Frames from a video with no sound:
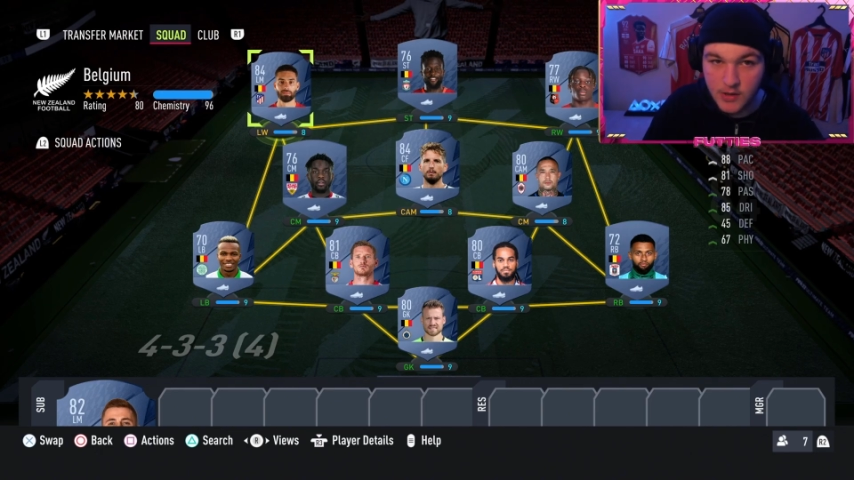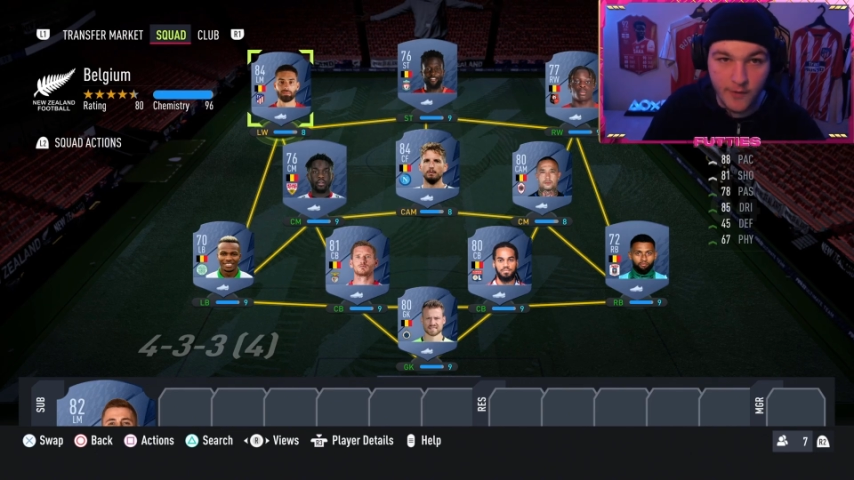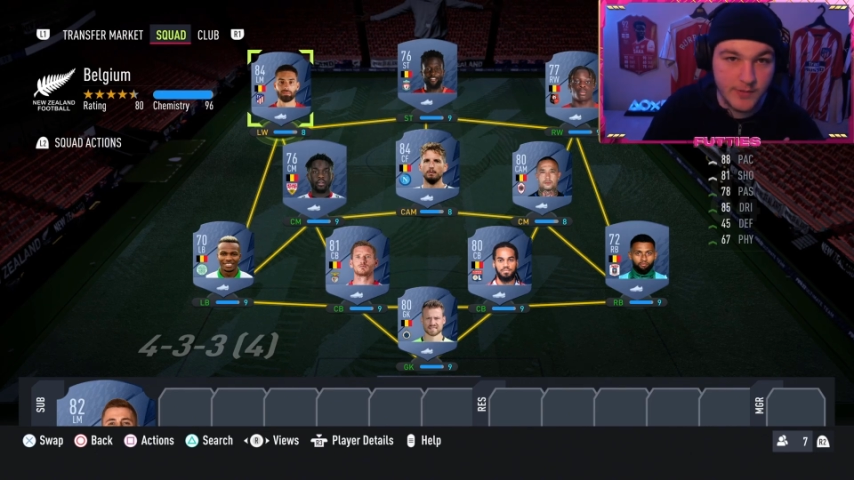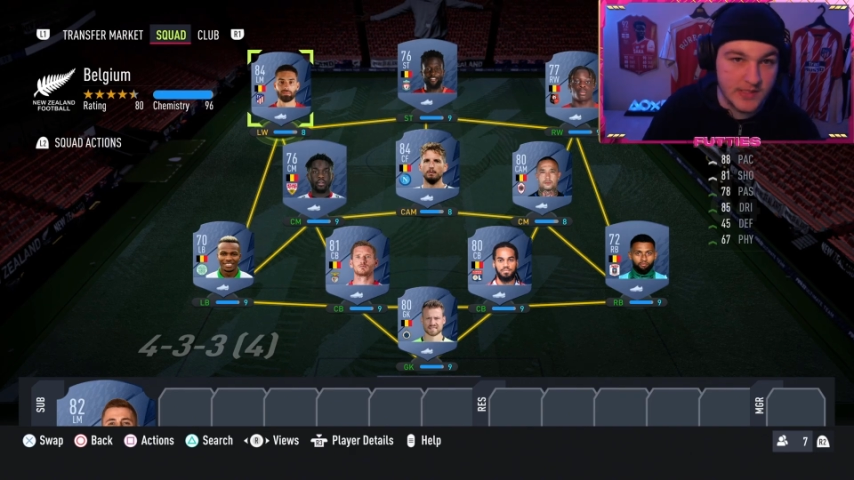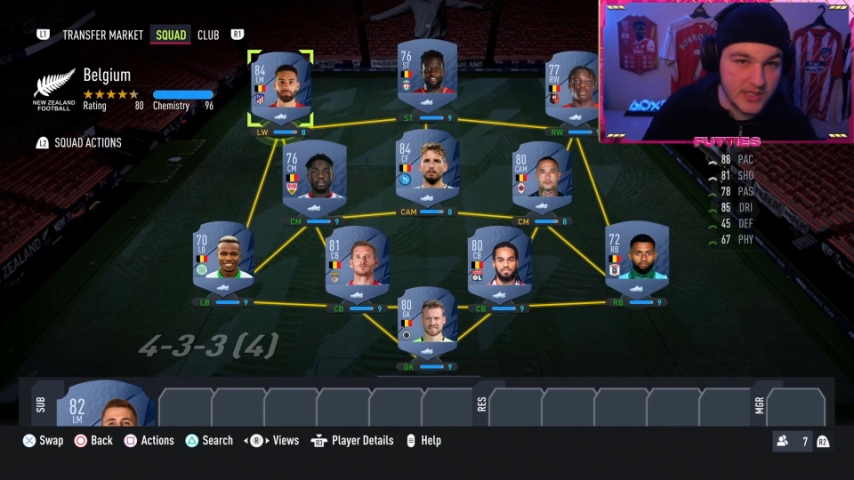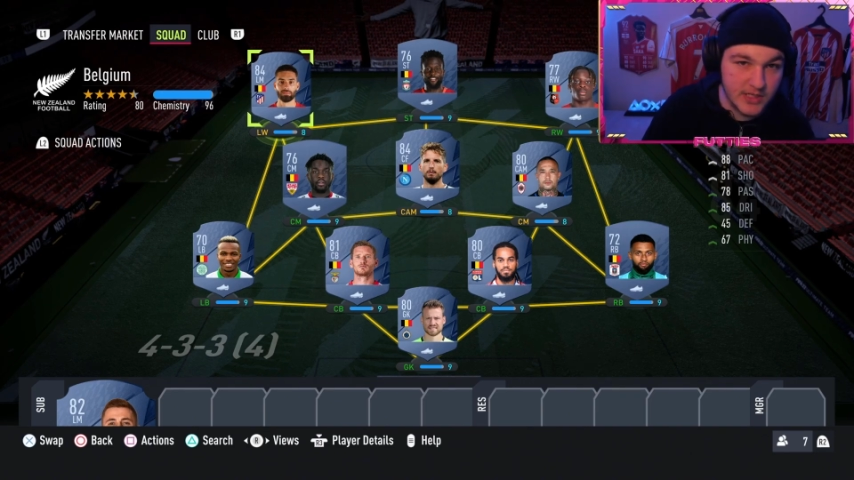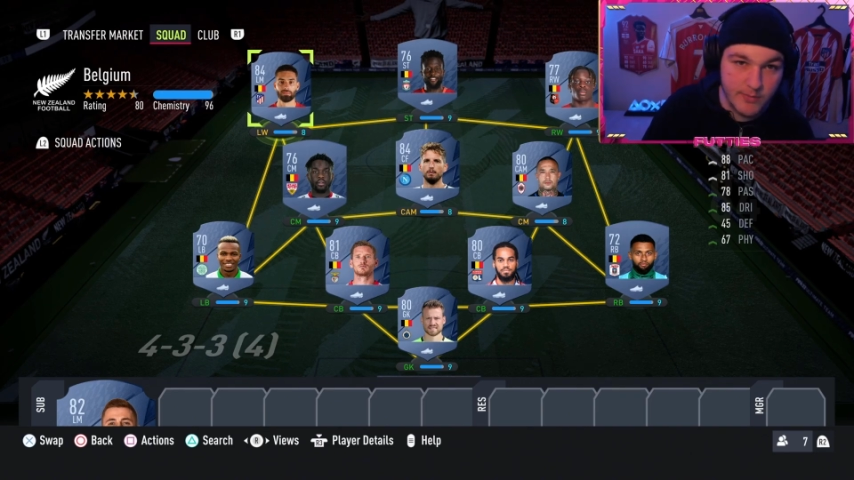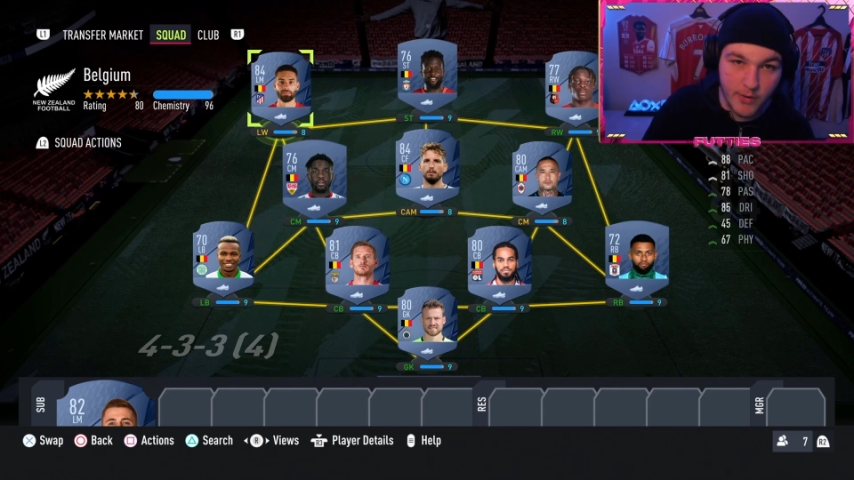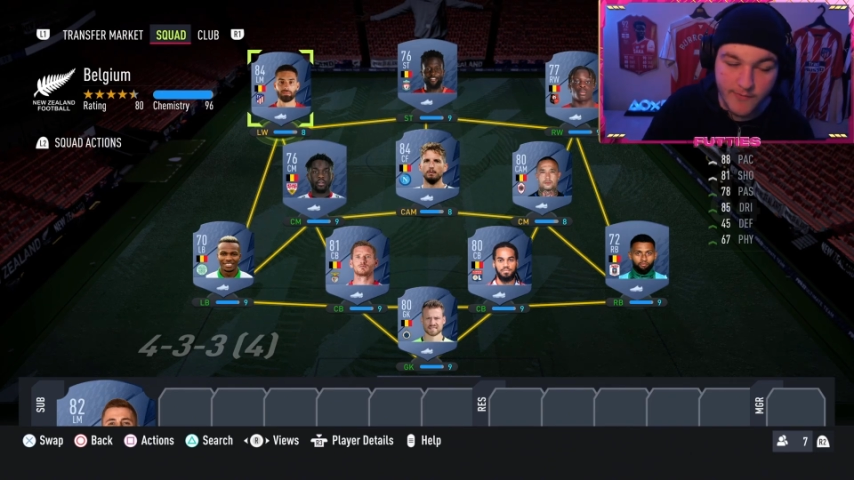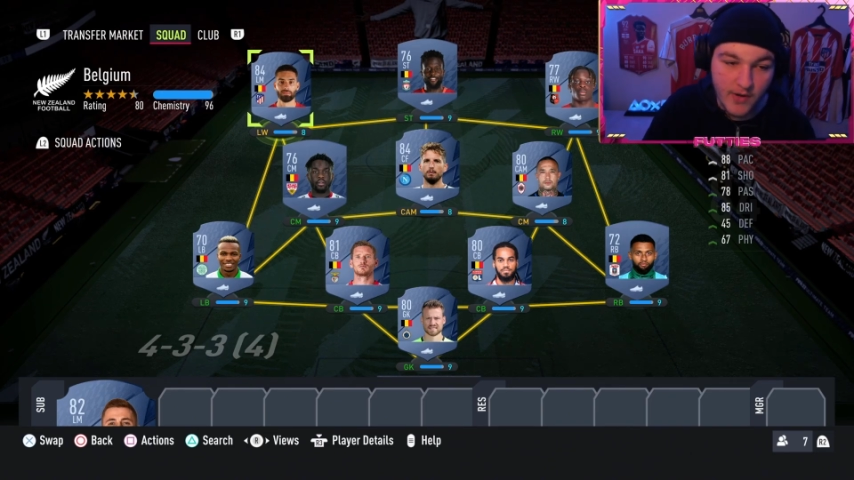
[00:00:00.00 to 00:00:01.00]
of position
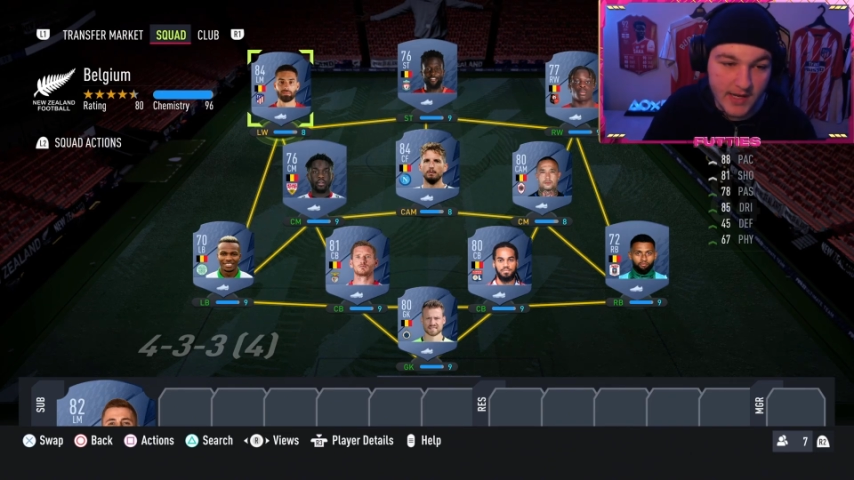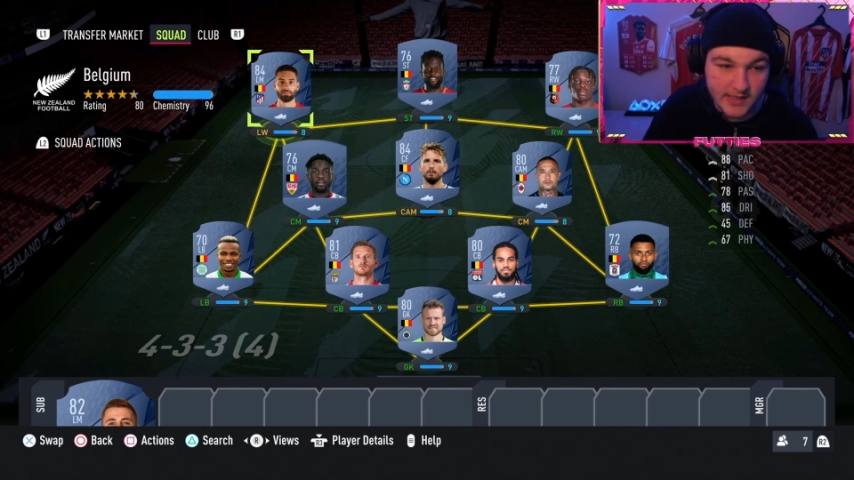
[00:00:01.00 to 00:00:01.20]
modifying,